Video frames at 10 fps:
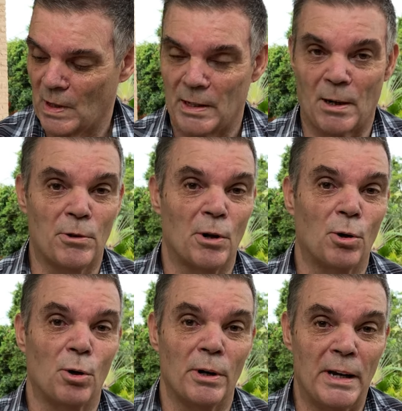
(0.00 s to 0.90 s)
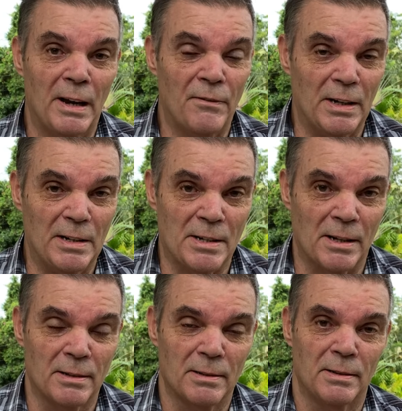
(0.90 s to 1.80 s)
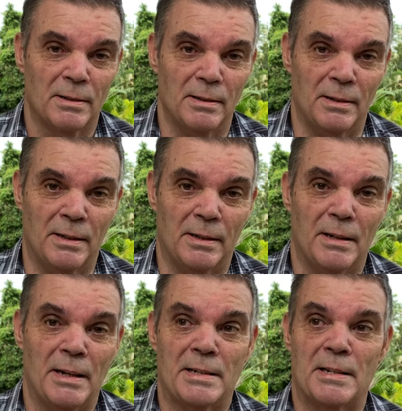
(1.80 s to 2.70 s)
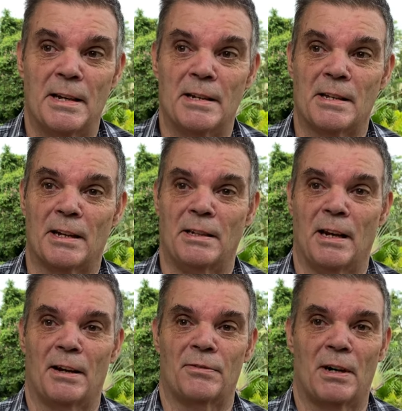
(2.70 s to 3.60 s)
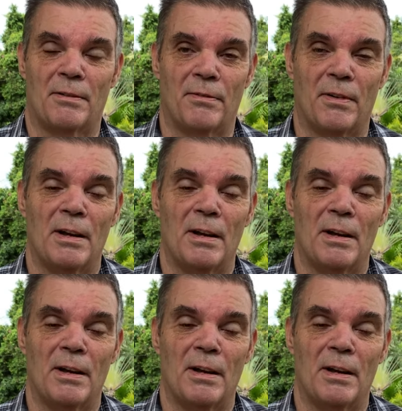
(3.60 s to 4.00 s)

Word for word: Now, the O/A visa, it says that you have to have